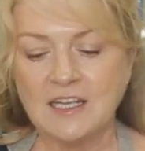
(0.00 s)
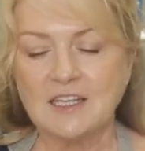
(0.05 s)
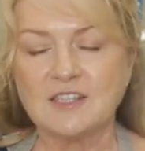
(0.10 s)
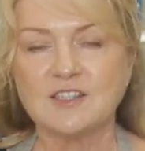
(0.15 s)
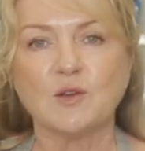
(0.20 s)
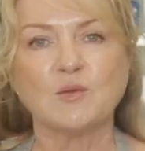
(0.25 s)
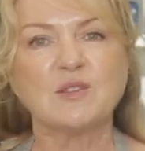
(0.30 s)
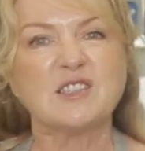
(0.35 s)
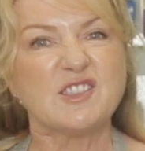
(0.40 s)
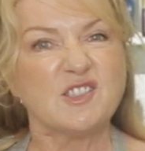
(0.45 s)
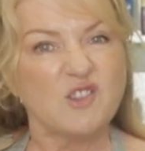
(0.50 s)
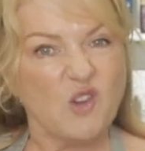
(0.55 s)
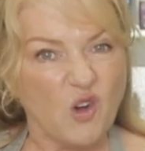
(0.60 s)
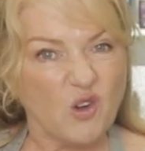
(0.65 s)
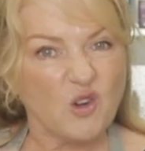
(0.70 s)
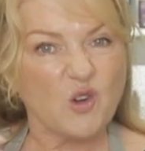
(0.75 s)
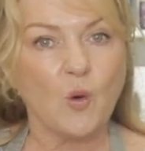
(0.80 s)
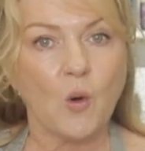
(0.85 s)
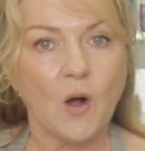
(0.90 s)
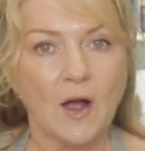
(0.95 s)
so it's
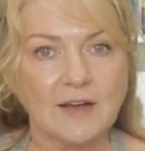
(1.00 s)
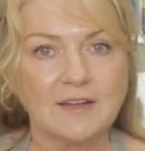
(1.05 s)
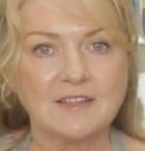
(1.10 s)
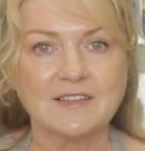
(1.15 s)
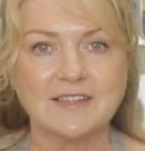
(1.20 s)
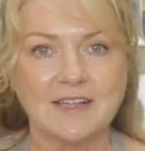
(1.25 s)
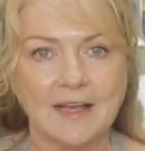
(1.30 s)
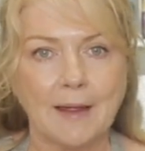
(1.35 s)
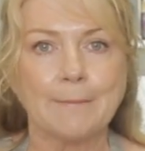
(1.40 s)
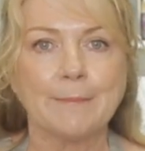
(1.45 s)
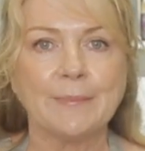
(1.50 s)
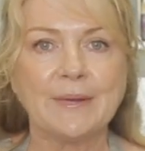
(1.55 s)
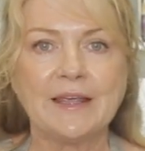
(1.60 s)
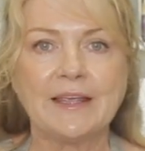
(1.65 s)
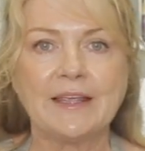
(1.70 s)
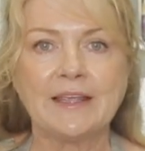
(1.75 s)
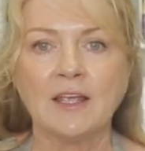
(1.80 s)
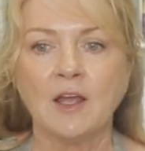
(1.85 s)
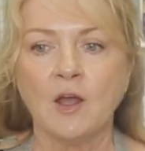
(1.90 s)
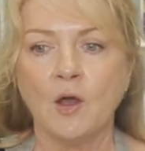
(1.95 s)
not quite as
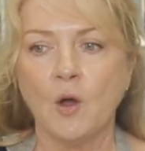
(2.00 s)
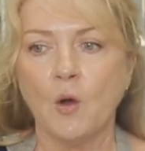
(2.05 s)
lumpy